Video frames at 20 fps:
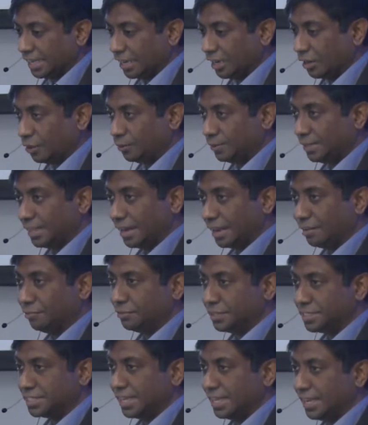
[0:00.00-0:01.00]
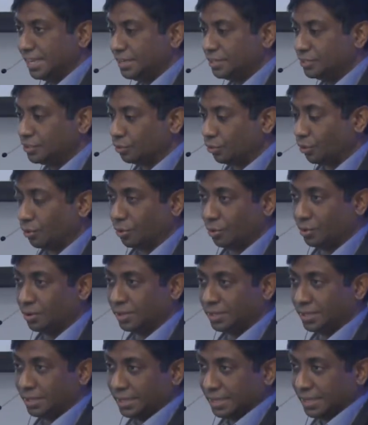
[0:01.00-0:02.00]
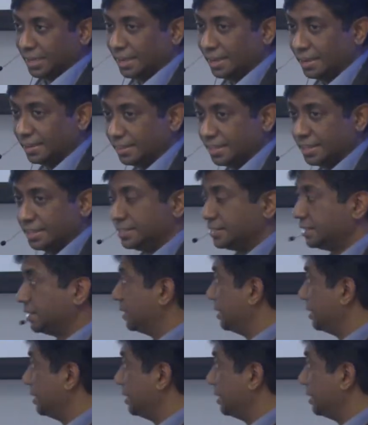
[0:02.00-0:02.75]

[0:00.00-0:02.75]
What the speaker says: ELO that I've attained, or there's